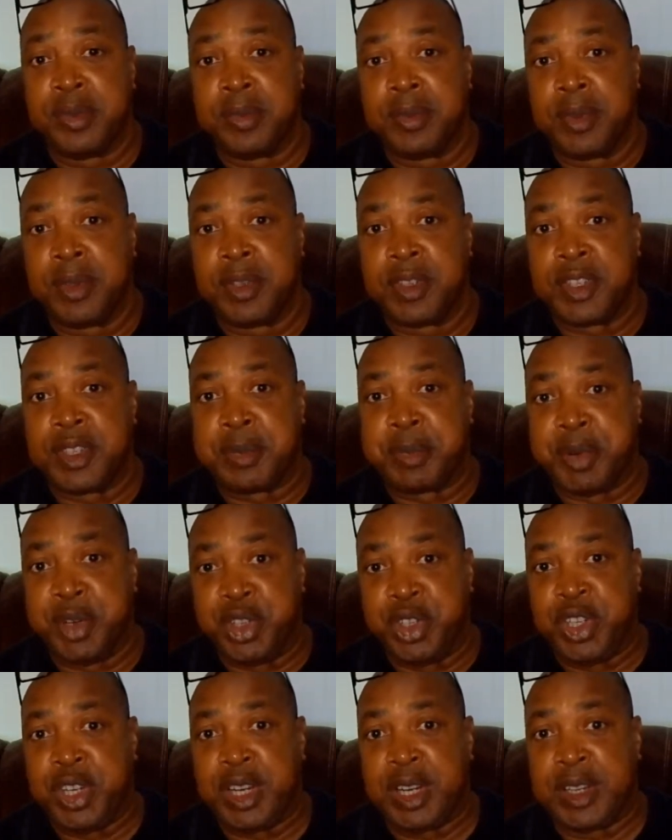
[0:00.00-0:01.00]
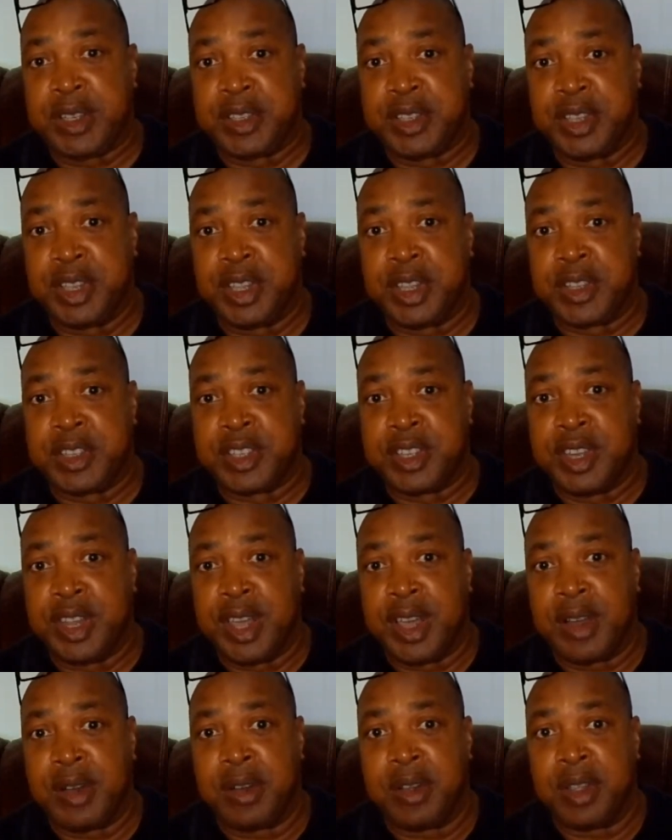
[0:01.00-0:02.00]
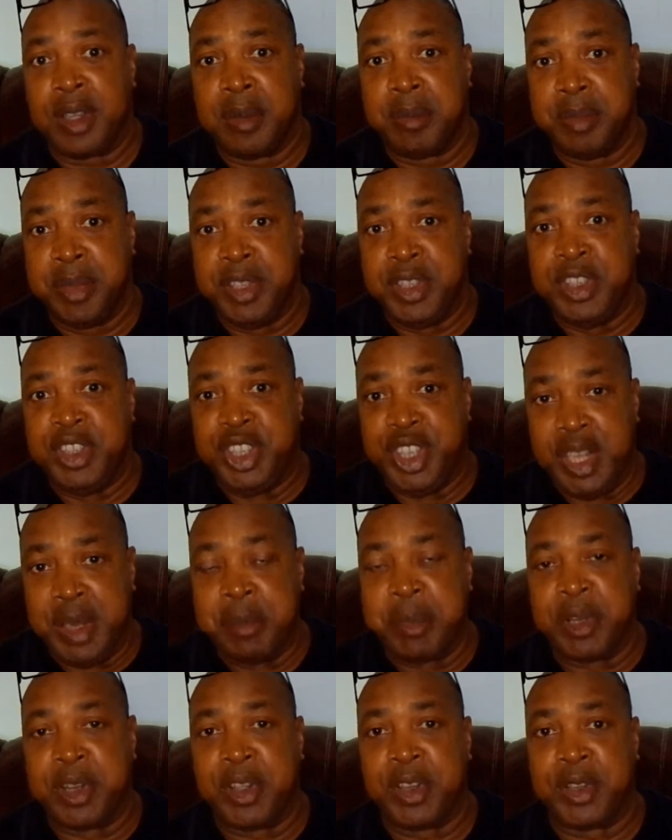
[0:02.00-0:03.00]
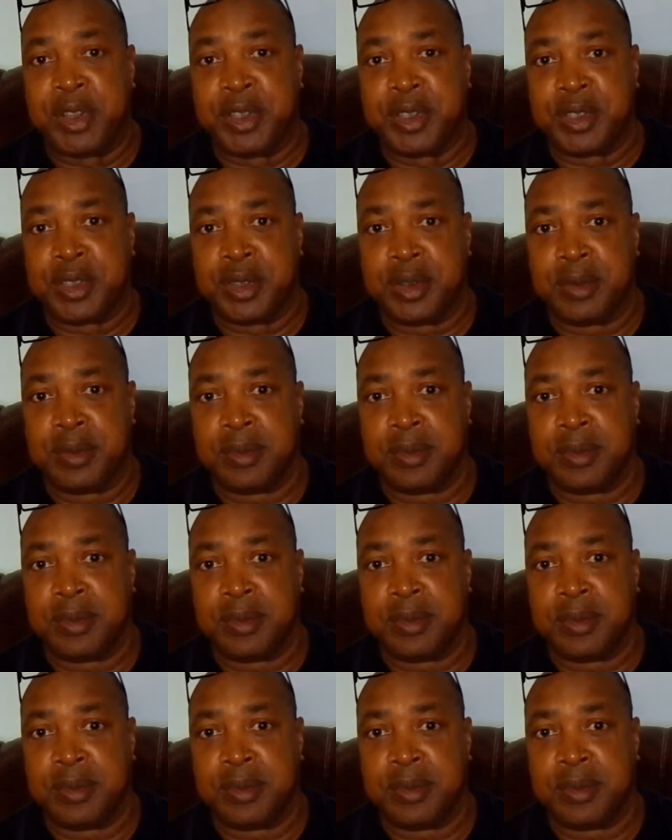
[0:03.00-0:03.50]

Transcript: spirituality has now been demonized.